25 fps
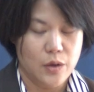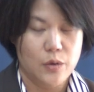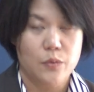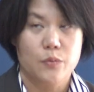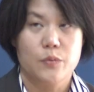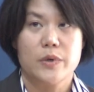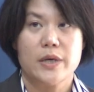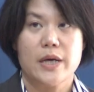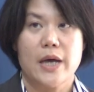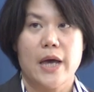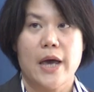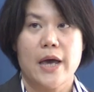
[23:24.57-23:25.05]

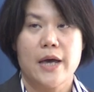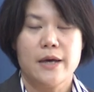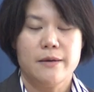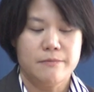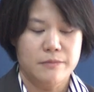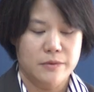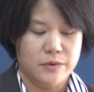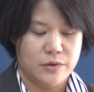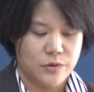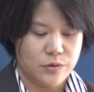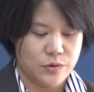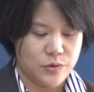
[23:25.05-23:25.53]
We
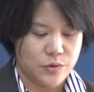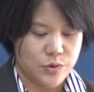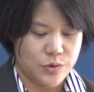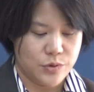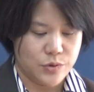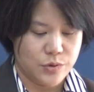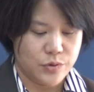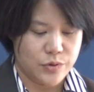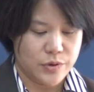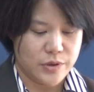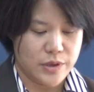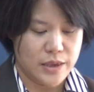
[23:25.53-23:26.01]
aimed
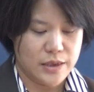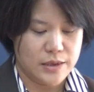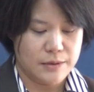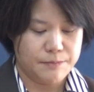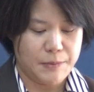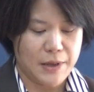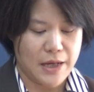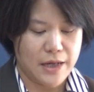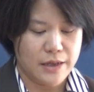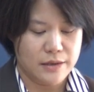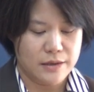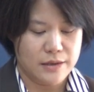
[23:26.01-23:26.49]
to
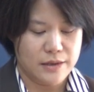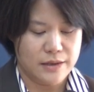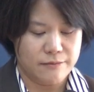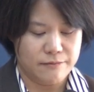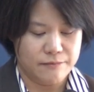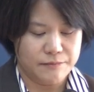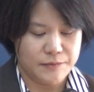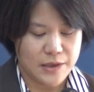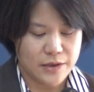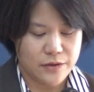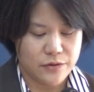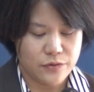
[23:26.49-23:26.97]
expand in
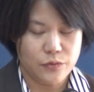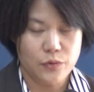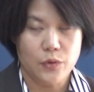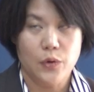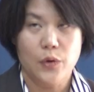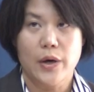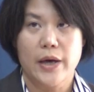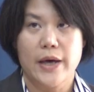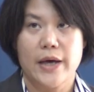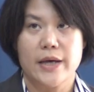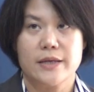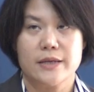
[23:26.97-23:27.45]

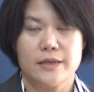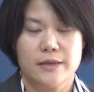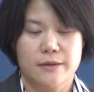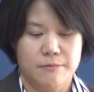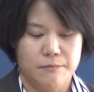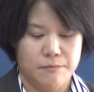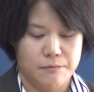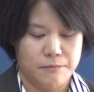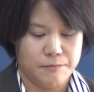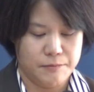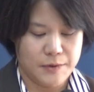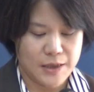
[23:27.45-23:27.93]
vitro and
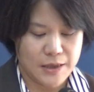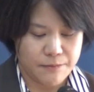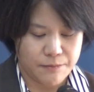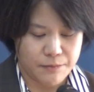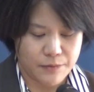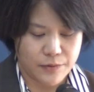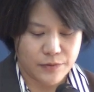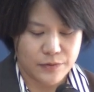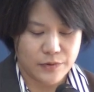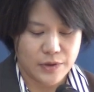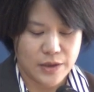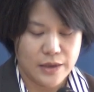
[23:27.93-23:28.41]
in
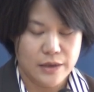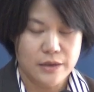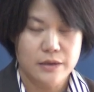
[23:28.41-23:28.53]
vivo